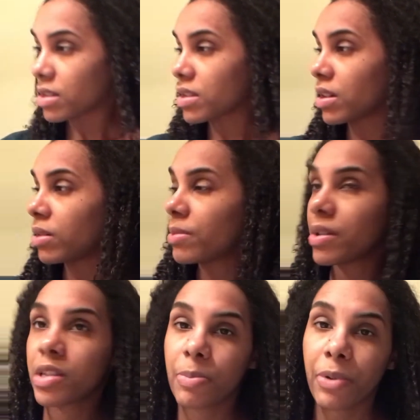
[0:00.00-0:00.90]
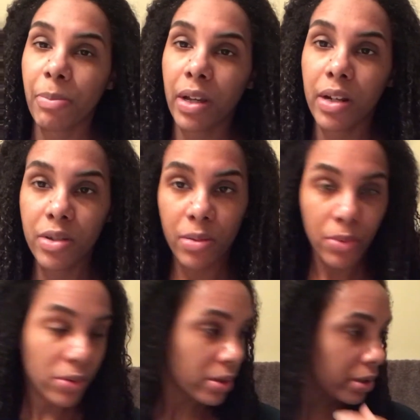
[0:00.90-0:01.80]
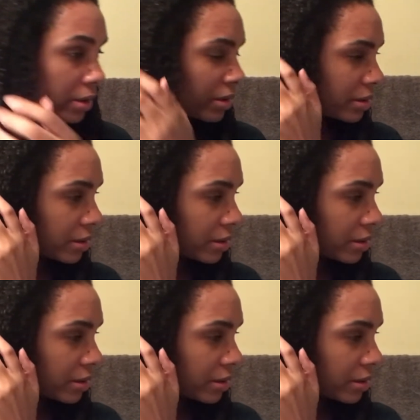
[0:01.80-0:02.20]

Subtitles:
So spray my hair some more.